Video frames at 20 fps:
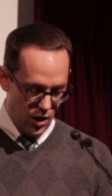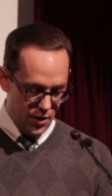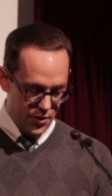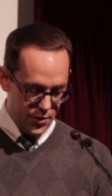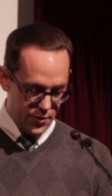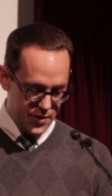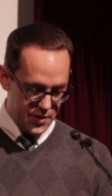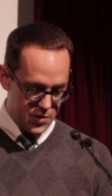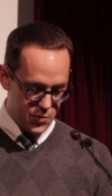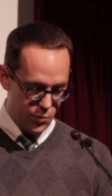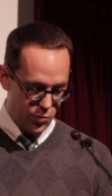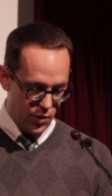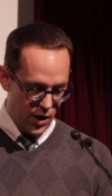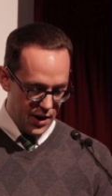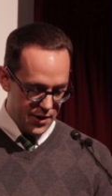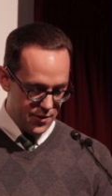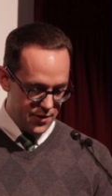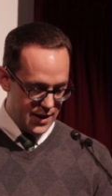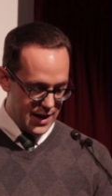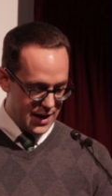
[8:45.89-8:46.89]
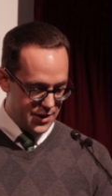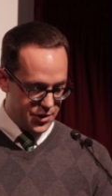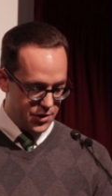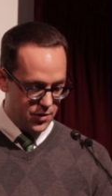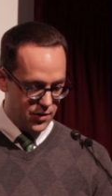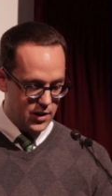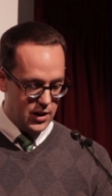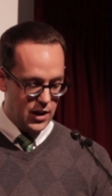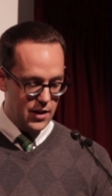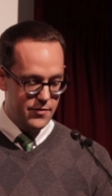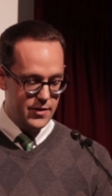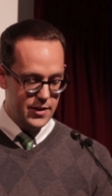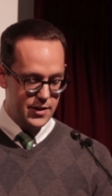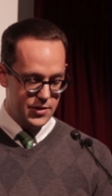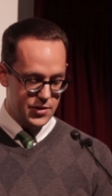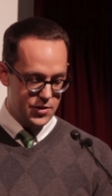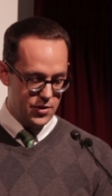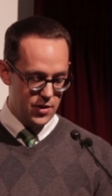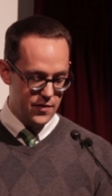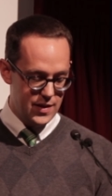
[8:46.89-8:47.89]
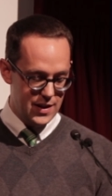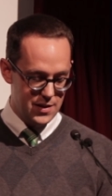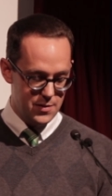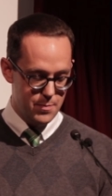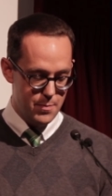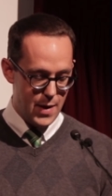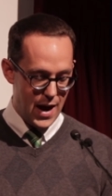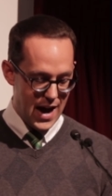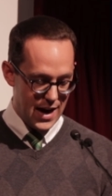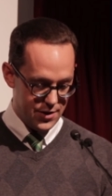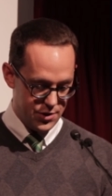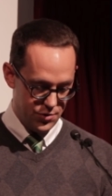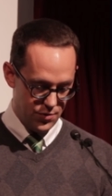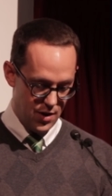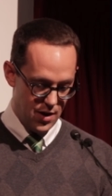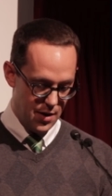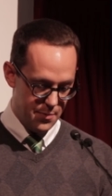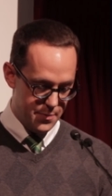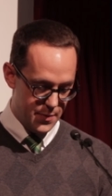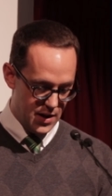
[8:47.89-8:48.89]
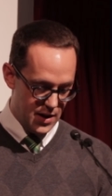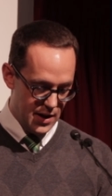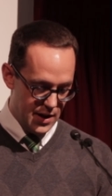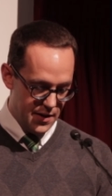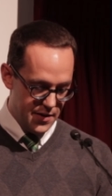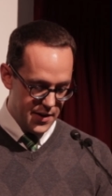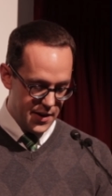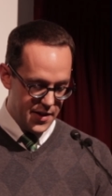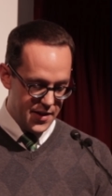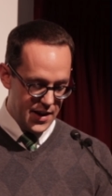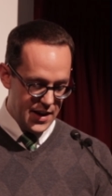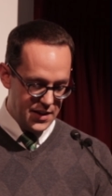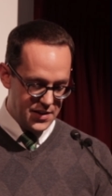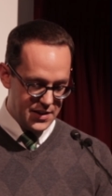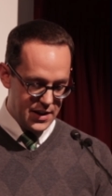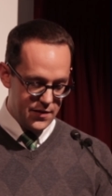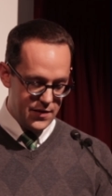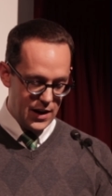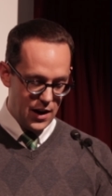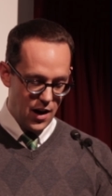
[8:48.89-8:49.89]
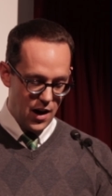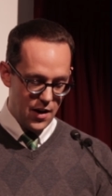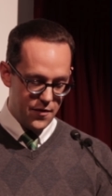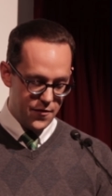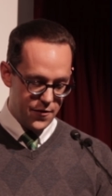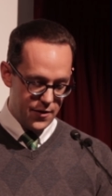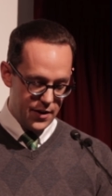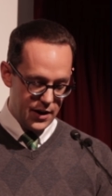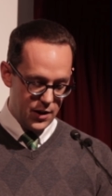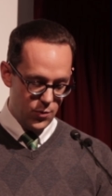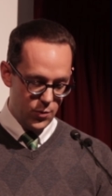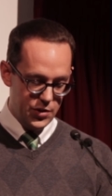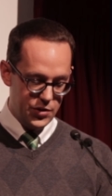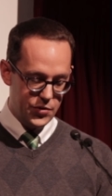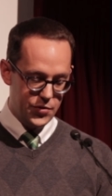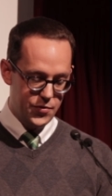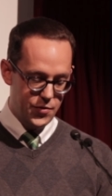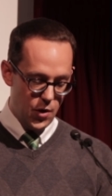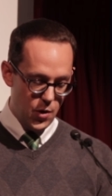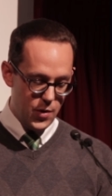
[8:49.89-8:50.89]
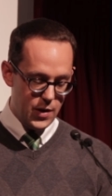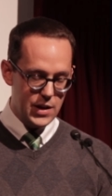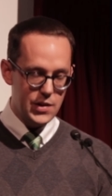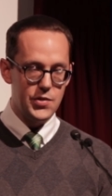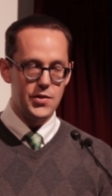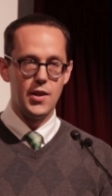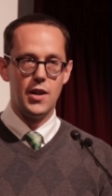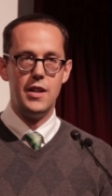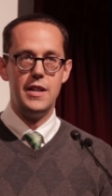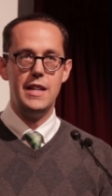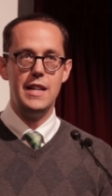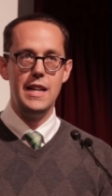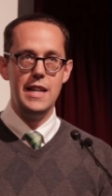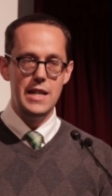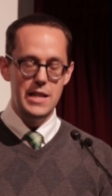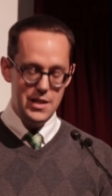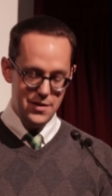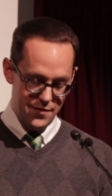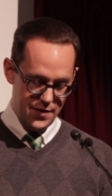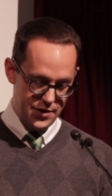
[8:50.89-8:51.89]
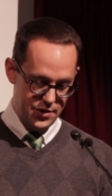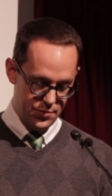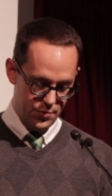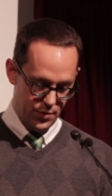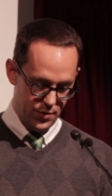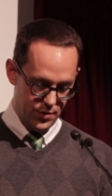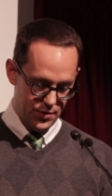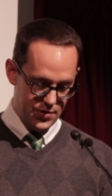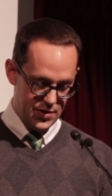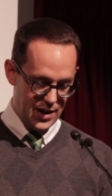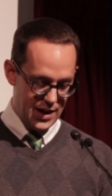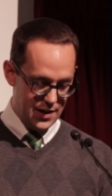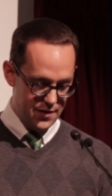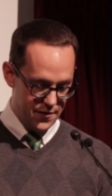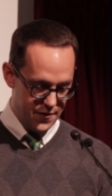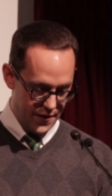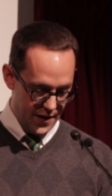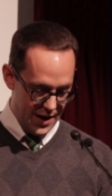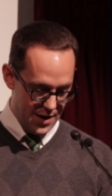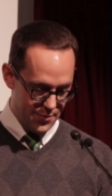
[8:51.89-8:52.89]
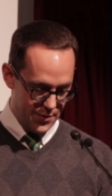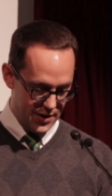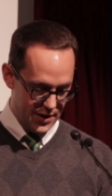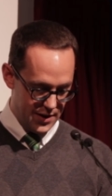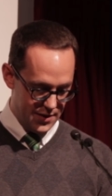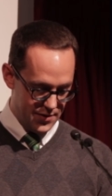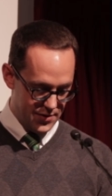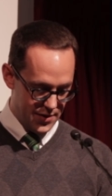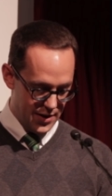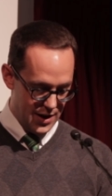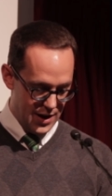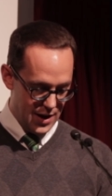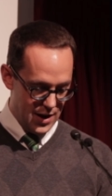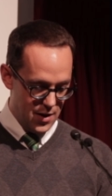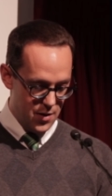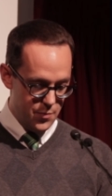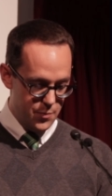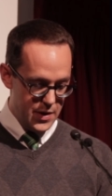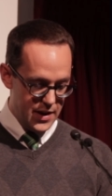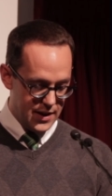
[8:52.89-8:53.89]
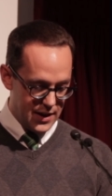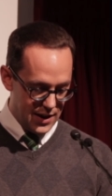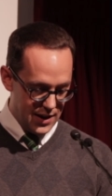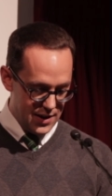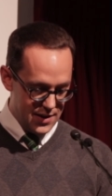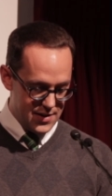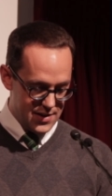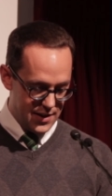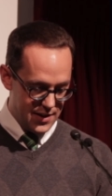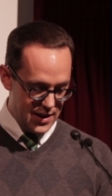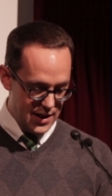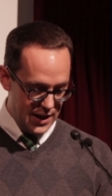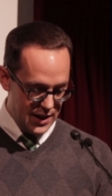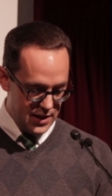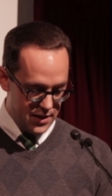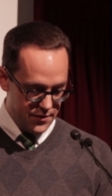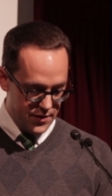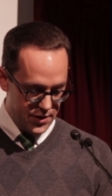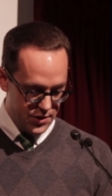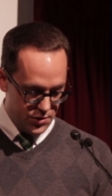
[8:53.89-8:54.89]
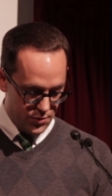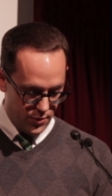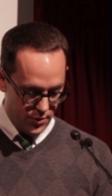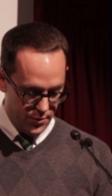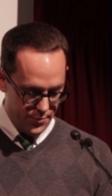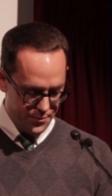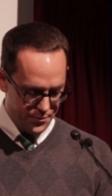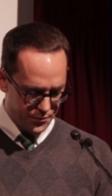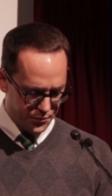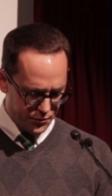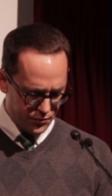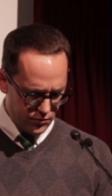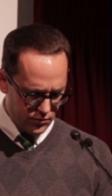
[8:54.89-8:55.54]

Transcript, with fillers: Although this broader national covenant served as backdrop, the Thanksgiving offering was focused on individuals and families because the individual